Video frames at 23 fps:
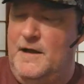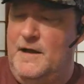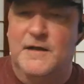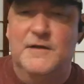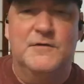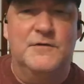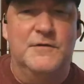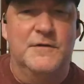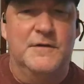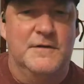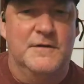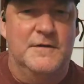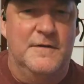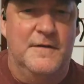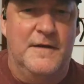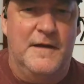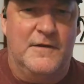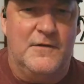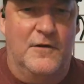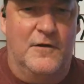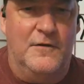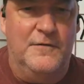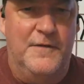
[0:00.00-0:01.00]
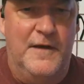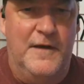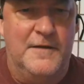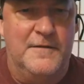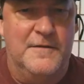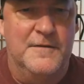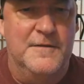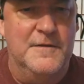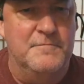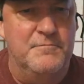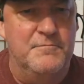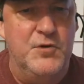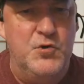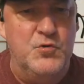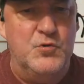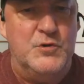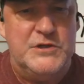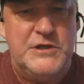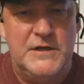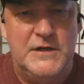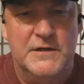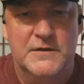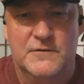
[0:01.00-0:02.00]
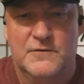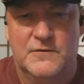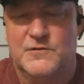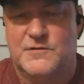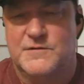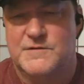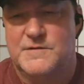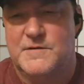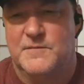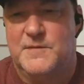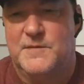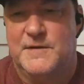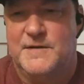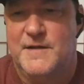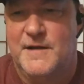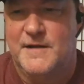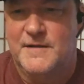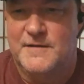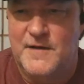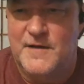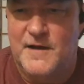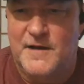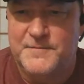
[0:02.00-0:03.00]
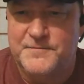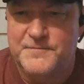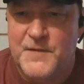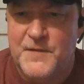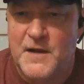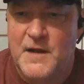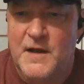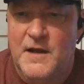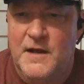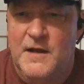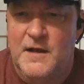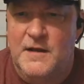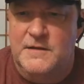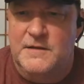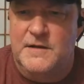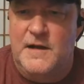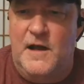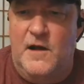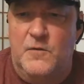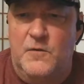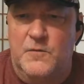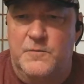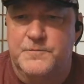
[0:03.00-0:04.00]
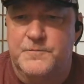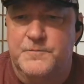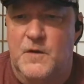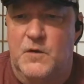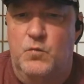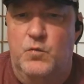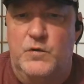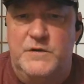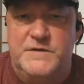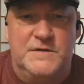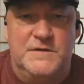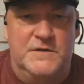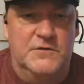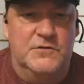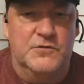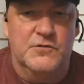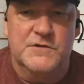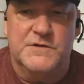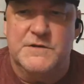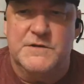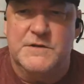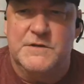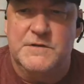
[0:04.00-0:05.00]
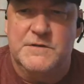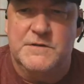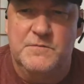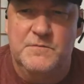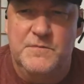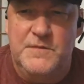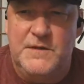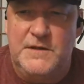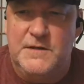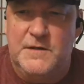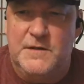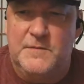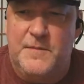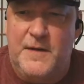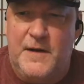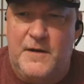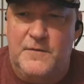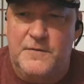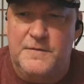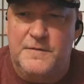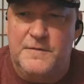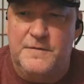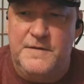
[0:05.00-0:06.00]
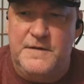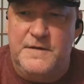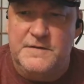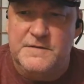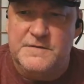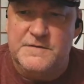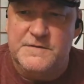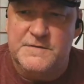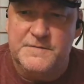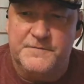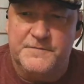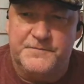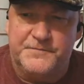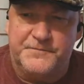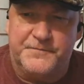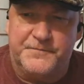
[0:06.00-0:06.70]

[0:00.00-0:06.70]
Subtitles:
England they call that the boot or something like that. Now, what's interesting to me about these